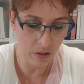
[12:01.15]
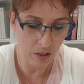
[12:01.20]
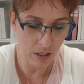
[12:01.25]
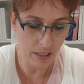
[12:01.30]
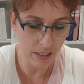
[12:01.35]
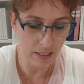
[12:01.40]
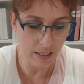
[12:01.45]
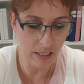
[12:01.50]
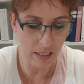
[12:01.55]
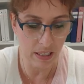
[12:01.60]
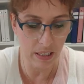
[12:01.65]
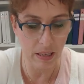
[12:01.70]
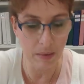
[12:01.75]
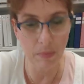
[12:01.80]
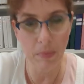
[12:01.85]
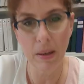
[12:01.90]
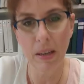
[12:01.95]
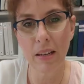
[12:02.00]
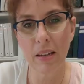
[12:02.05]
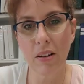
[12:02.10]
just
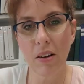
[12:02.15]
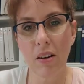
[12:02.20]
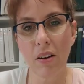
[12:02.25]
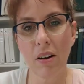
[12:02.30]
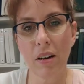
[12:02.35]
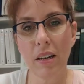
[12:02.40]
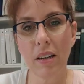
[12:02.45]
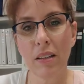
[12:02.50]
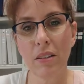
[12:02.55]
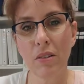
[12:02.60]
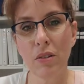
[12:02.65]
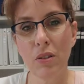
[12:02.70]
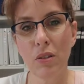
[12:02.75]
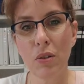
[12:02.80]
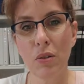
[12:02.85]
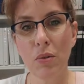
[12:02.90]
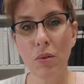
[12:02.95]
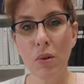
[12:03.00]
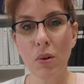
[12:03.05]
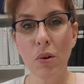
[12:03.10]
clip it
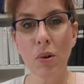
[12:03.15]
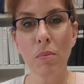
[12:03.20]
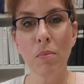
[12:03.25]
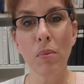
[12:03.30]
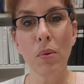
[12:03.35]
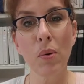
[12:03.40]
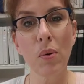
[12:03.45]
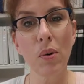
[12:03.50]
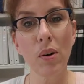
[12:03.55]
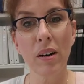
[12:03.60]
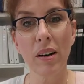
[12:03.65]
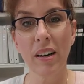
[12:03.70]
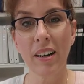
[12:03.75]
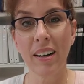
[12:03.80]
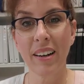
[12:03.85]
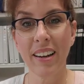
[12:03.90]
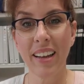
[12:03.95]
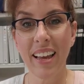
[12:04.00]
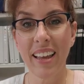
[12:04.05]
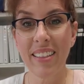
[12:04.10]
onto your
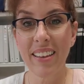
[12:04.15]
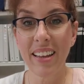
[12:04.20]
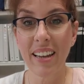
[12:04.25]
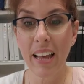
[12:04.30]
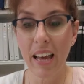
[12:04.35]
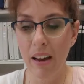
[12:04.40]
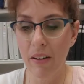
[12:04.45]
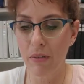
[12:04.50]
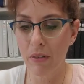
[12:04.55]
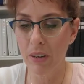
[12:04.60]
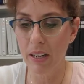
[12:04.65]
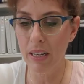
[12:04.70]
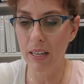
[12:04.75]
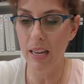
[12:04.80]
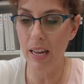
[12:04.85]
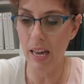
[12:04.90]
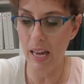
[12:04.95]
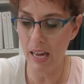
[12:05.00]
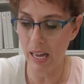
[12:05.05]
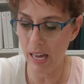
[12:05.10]
board. And then every
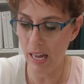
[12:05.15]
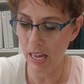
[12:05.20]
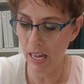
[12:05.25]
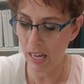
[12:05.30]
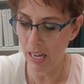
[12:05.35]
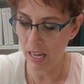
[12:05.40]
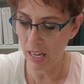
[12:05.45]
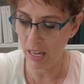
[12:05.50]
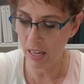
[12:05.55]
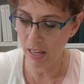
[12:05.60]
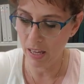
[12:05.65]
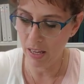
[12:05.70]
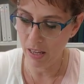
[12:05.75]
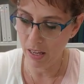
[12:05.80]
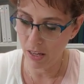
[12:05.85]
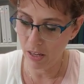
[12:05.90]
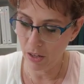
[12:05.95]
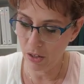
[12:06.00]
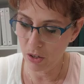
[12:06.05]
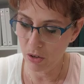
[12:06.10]
day
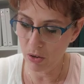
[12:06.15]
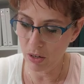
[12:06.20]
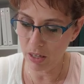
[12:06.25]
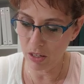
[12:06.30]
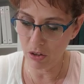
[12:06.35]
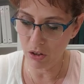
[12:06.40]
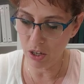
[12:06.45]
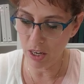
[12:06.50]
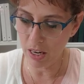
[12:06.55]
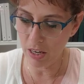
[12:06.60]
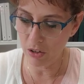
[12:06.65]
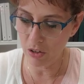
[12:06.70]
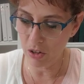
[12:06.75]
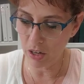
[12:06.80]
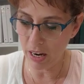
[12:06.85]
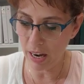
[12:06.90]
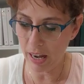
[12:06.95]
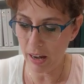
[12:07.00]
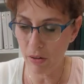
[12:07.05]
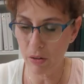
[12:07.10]
you can change
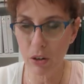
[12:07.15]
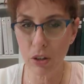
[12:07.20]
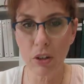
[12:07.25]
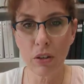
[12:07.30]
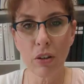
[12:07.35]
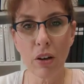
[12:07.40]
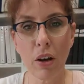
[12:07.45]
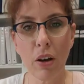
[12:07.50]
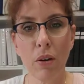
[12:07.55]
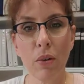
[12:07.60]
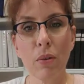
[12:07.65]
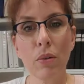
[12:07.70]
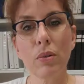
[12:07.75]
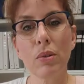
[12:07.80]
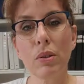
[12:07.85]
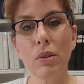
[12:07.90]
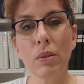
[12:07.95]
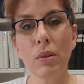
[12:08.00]
out your note.